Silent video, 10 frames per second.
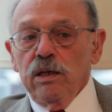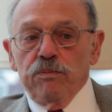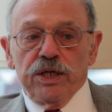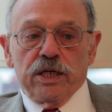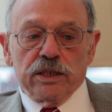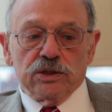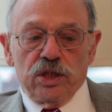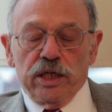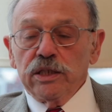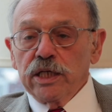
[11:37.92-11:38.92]
because
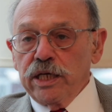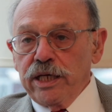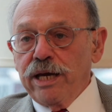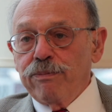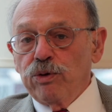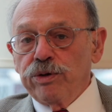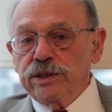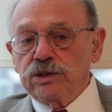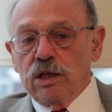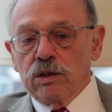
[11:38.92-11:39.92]
then the
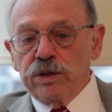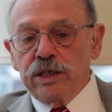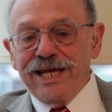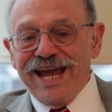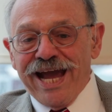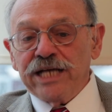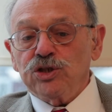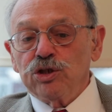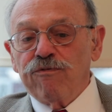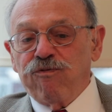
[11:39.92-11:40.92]
cannabinoids are in the
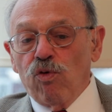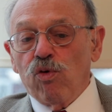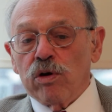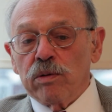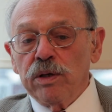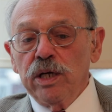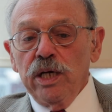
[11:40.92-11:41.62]
acid form,